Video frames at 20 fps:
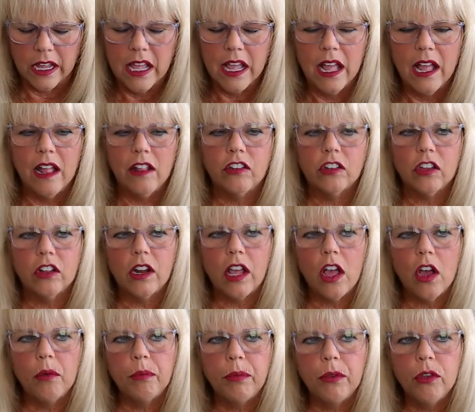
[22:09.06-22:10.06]
It's going to
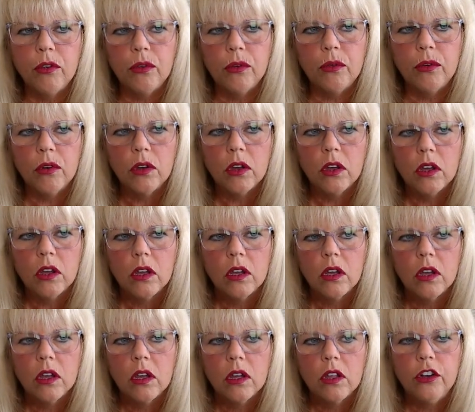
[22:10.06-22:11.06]
help you
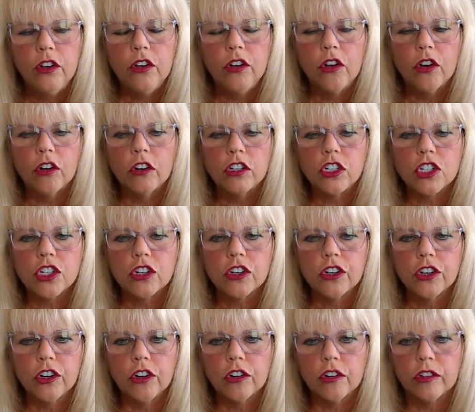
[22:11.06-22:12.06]

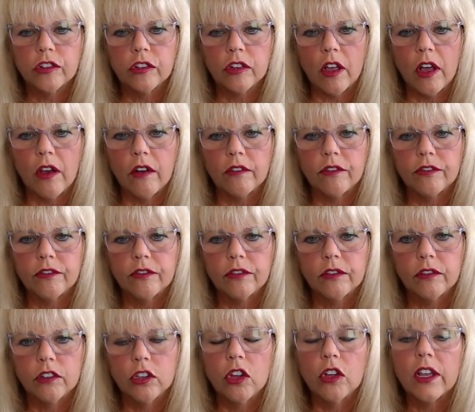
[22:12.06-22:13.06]
nurture
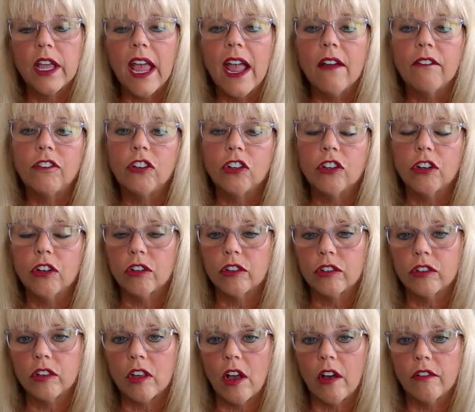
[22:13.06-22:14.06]
yourself, look after
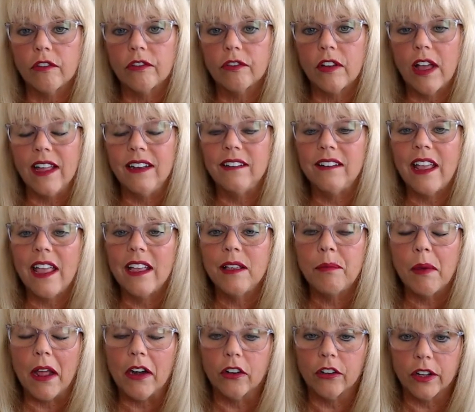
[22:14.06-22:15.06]
yourself, and
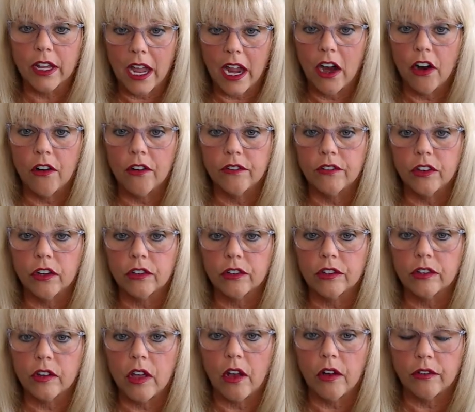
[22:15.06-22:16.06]
take better care of
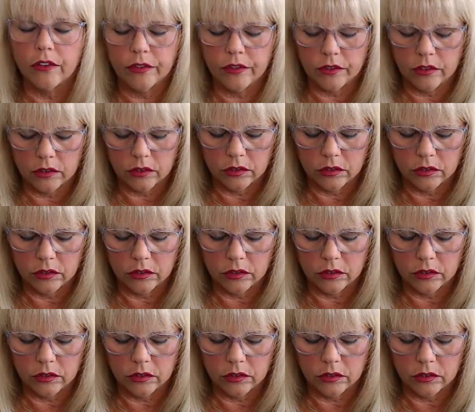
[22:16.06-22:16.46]
yourself.